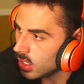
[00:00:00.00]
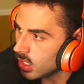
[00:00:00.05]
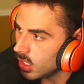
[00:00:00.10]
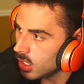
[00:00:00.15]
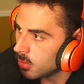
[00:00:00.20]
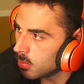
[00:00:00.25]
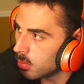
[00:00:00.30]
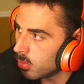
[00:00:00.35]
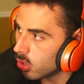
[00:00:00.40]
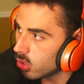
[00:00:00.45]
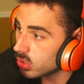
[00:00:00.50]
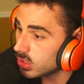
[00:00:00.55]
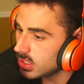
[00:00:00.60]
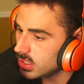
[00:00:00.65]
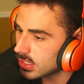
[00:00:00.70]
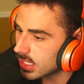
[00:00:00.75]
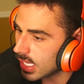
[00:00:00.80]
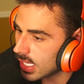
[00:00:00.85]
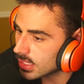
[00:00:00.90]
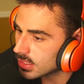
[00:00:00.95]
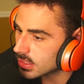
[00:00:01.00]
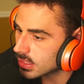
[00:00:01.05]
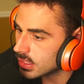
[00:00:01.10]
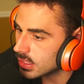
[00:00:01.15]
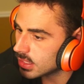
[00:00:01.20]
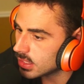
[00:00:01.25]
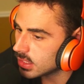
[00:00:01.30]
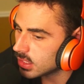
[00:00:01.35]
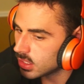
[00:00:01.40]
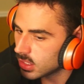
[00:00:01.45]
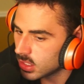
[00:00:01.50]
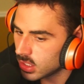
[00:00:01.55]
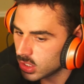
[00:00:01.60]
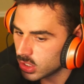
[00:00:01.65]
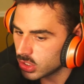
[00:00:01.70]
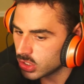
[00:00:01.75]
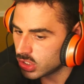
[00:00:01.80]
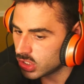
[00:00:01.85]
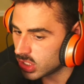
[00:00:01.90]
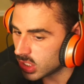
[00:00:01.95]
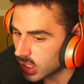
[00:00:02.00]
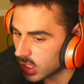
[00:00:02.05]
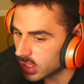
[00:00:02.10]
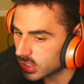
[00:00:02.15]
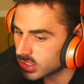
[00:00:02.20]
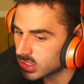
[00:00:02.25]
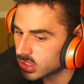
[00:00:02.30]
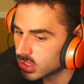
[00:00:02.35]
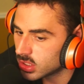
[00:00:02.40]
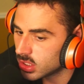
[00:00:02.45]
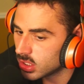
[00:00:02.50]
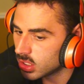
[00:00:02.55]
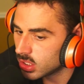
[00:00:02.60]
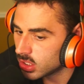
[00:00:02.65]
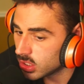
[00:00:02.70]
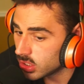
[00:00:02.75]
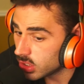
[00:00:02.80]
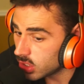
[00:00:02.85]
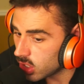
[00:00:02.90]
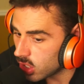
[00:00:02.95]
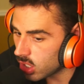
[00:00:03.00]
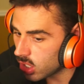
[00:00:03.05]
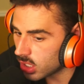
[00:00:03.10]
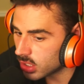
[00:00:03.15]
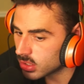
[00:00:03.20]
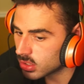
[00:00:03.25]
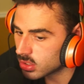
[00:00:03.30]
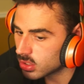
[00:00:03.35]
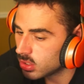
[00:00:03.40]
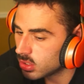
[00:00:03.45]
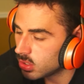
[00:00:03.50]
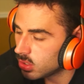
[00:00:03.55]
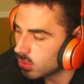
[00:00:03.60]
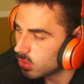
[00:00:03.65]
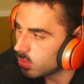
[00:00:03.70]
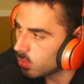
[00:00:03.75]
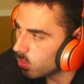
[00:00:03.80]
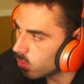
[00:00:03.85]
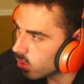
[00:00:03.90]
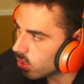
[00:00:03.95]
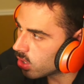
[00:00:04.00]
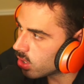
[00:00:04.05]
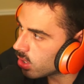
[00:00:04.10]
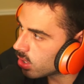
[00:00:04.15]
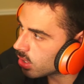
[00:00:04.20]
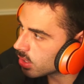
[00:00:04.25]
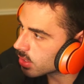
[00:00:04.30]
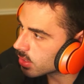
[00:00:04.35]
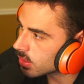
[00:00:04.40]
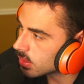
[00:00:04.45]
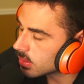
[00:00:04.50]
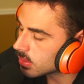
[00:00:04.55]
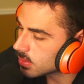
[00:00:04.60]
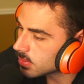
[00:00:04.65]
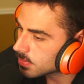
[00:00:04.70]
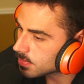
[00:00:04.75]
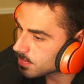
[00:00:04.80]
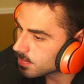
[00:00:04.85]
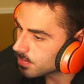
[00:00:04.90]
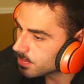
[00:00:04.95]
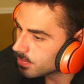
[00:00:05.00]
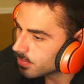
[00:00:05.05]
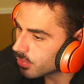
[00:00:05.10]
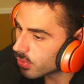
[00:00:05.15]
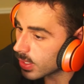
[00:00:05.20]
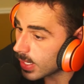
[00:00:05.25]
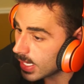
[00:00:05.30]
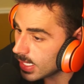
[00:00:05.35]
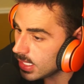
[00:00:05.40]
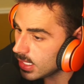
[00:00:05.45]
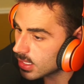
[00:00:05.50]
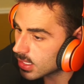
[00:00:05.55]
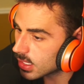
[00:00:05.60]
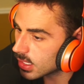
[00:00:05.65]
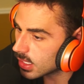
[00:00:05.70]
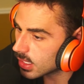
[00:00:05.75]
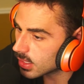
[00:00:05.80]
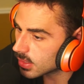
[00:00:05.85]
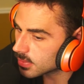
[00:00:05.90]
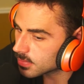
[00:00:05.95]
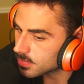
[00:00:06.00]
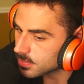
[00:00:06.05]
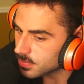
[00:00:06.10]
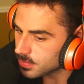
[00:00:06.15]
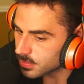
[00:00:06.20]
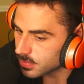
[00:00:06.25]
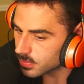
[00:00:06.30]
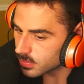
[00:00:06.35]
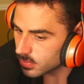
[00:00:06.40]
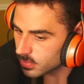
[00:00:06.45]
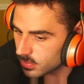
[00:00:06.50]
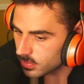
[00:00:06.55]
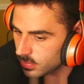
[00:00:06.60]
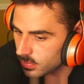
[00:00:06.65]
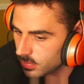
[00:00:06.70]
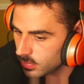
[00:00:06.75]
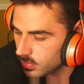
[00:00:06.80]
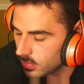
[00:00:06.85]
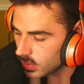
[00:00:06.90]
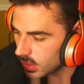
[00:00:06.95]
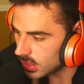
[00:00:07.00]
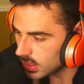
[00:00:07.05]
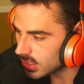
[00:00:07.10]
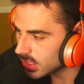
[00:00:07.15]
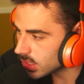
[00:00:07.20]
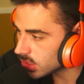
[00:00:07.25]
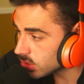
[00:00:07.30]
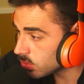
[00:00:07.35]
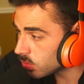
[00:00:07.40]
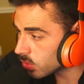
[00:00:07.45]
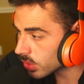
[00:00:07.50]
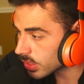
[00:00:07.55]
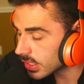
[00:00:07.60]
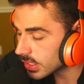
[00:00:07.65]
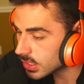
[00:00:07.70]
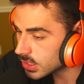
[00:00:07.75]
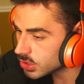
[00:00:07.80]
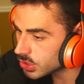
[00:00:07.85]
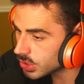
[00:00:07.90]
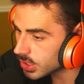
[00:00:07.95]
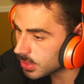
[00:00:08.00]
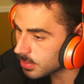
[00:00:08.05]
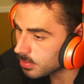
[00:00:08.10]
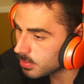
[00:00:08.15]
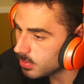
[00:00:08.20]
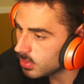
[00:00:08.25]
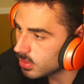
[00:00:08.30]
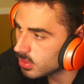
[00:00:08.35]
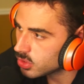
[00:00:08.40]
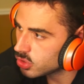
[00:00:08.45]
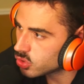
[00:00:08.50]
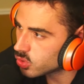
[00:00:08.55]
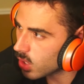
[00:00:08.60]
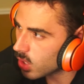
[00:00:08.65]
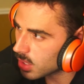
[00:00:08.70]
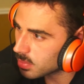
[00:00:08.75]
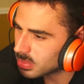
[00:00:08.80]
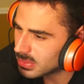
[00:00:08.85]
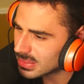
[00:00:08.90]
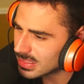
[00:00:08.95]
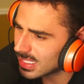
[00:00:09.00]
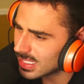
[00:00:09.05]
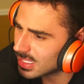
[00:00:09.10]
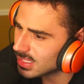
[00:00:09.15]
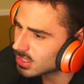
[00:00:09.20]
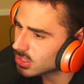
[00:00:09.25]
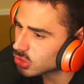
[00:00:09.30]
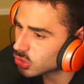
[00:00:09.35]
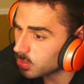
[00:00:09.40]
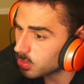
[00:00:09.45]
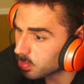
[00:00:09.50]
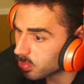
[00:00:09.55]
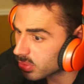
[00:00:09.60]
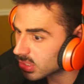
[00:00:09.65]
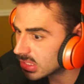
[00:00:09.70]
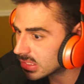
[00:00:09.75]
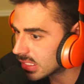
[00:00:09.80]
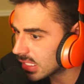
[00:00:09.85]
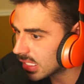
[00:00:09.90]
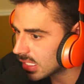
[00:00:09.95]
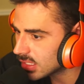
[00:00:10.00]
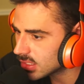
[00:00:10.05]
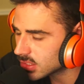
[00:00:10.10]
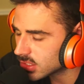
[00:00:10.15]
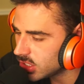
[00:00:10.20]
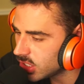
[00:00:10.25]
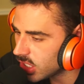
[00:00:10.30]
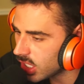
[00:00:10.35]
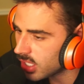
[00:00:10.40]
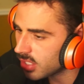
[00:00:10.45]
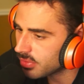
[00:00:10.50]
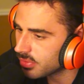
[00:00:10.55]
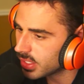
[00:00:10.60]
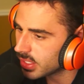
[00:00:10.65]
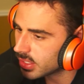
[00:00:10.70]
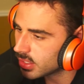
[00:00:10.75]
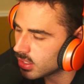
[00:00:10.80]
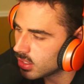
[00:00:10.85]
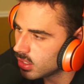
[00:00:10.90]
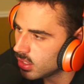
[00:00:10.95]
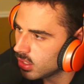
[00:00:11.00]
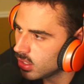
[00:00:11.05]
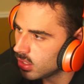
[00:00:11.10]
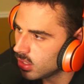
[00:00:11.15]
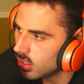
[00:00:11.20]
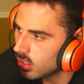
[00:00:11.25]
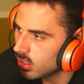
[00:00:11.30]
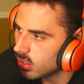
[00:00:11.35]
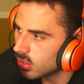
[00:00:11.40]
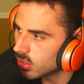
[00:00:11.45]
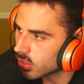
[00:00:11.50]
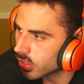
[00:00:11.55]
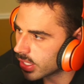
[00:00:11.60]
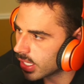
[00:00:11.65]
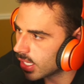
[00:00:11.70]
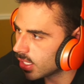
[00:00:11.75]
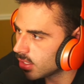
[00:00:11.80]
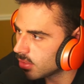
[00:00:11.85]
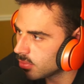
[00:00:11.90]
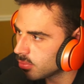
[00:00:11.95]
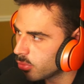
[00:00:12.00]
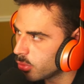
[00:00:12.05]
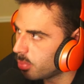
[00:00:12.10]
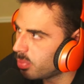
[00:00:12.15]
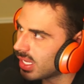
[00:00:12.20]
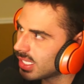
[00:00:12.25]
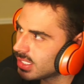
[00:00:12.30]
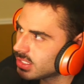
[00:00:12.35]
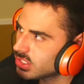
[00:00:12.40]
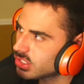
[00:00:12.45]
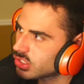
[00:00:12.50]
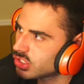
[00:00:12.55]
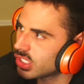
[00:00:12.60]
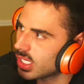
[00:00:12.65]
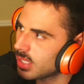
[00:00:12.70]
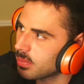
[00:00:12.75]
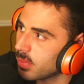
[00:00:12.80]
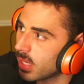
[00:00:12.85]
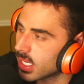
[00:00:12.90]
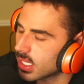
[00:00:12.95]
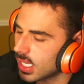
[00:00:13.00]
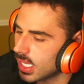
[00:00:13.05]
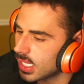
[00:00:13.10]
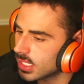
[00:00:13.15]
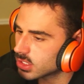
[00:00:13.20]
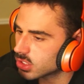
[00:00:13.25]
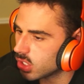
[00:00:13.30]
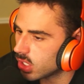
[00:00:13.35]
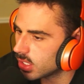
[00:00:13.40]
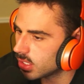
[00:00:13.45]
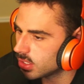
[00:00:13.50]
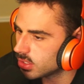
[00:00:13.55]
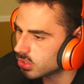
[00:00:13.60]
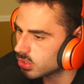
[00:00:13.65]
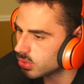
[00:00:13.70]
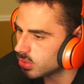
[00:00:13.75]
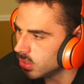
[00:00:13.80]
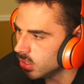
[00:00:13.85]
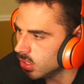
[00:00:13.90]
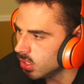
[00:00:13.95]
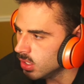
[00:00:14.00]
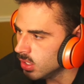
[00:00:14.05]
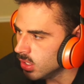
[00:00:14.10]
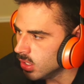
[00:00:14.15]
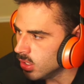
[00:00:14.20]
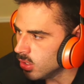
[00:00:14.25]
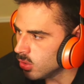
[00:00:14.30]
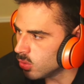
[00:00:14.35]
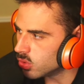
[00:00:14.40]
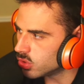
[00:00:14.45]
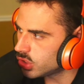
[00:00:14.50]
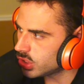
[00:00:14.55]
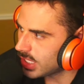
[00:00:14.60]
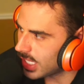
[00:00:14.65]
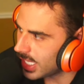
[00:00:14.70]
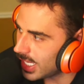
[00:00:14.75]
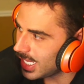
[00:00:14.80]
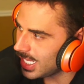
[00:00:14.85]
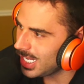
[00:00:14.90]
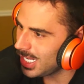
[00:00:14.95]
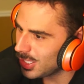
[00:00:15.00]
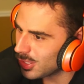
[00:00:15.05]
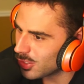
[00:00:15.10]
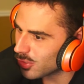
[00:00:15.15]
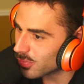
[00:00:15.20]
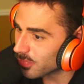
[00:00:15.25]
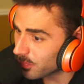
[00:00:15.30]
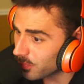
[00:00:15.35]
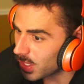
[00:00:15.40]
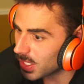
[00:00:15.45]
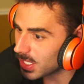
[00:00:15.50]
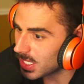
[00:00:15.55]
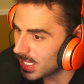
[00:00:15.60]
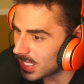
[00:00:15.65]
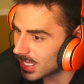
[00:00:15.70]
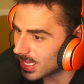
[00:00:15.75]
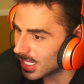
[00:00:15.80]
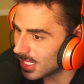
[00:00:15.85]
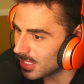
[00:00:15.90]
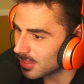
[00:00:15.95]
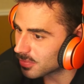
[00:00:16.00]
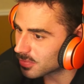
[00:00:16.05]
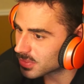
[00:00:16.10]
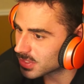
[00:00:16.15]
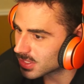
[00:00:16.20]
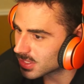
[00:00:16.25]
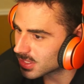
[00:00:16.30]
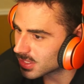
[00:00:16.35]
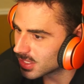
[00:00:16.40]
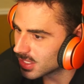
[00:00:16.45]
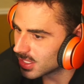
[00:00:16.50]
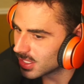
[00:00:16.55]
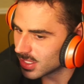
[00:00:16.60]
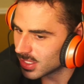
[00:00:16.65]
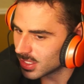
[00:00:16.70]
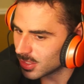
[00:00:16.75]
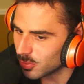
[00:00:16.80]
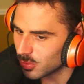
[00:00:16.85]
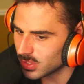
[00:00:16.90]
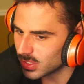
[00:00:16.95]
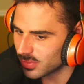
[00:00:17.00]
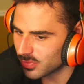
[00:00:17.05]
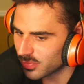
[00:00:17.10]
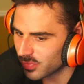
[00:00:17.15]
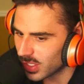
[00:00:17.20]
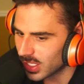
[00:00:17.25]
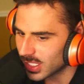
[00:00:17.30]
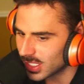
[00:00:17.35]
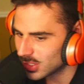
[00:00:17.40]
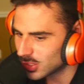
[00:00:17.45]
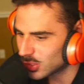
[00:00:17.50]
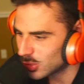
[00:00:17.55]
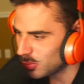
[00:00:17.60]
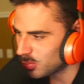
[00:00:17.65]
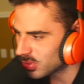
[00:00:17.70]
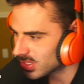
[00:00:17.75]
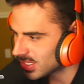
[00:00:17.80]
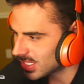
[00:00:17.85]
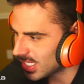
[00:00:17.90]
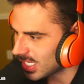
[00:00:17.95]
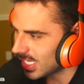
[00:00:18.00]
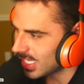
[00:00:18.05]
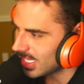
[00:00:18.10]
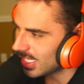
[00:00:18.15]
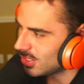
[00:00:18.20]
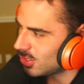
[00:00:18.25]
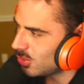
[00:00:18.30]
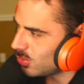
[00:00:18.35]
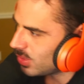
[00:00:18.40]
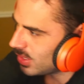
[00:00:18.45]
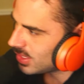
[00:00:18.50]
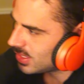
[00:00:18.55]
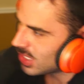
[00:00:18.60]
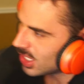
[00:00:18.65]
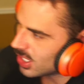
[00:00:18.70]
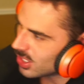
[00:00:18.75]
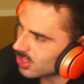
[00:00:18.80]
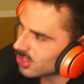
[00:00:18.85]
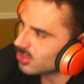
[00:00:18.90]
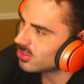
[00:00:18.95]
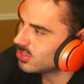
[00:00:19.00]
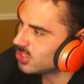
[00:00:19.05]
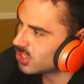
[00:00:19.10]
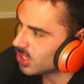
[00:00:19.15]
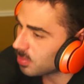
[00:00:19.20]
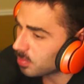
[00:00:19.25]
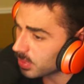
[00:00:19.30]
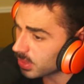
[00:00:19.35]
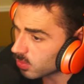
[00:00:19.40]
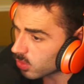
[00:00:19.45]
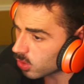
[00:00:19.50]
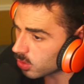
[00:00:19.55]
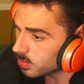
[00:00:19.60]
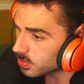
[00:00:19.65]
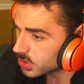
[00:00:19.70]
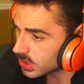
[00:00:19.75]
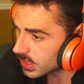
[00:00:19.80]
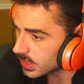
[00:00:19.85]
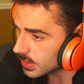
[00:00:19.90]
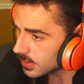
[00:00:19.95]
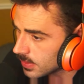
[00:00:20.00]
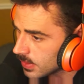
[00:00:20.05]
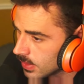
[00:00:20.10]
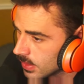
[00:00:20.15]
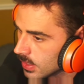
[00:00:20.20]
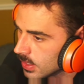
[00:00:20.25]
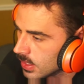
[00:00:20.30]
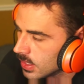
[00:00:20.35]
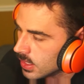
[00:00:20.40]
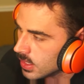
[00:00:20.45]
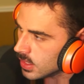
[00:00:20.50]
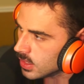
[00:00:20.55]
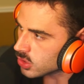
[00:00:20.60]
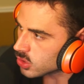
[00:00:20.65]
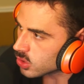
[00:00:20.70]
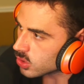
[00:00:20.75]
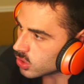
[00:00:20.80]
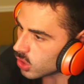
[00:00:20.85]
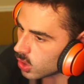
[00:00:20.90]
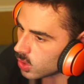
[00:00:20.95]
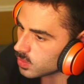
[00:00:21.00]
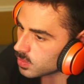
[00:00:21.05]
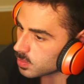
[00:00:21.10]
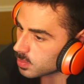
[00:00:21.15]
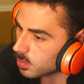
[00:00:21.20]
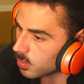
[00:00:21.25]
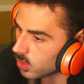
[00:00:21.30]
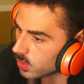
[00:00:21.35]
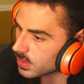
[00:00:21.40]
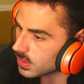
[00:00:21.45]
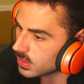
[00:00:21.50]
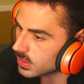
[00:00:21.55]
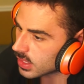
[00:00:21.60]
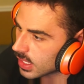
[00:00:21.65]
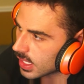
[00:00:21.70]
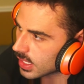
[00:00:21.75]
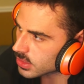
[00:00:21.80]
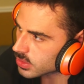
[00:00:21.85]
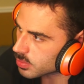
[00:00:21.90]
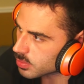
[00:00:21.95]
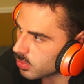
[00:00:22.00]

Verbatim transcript: Multitasking does not work for anything. It doesn't work at the gym, drop sets, supersets, none of it. Okay. The best shape my clients got into was just hitting their fucking lifts. It wasn't fucking supersetting and doing dunkle jumping rope shit. So don't multitask.